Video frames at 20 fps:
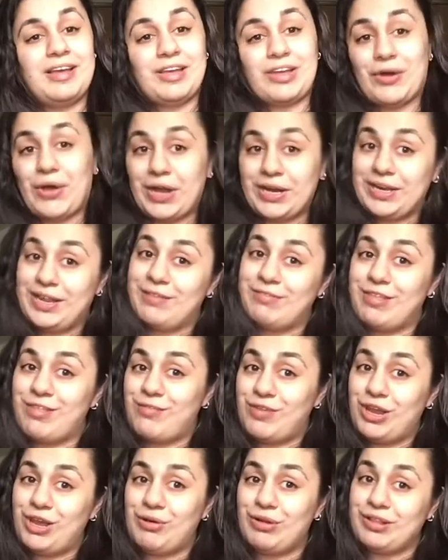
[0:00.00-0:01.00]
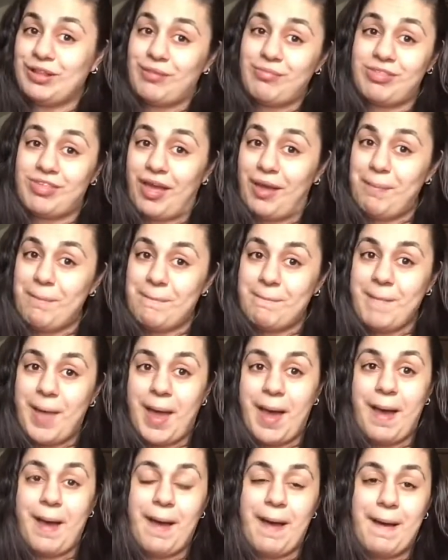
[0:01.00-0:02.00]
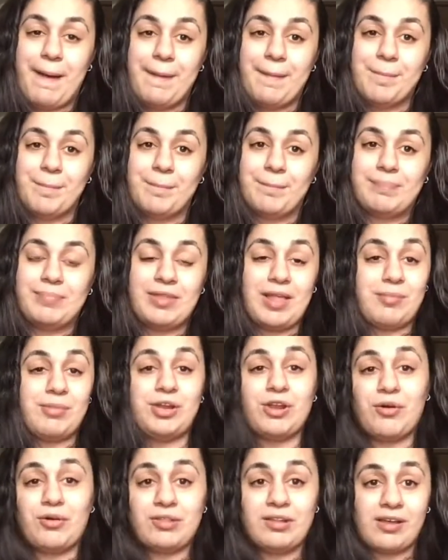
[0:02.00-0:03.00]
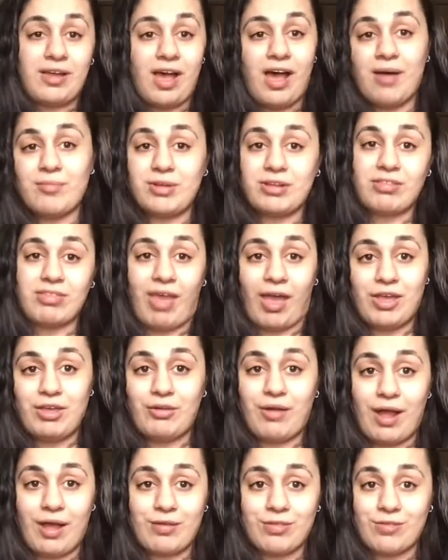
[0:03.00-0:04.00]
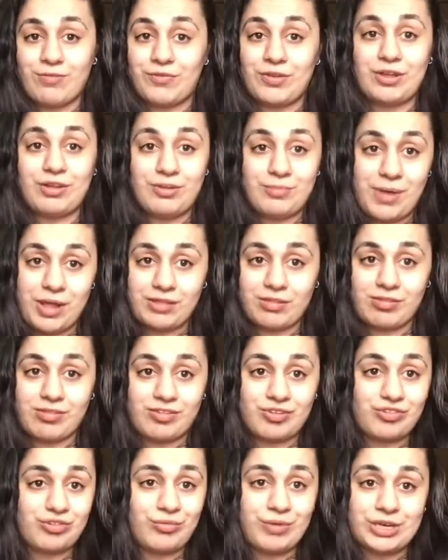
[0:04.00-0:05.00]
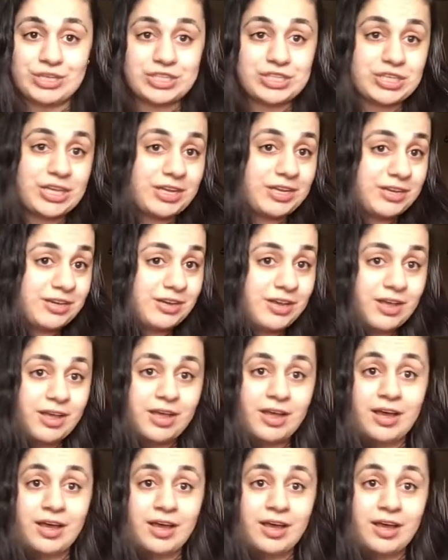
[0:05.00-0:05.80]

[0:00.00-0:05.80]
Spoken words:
go ahead and give this video a thumbs up. Let me know in the comments how you guys feel about the situation.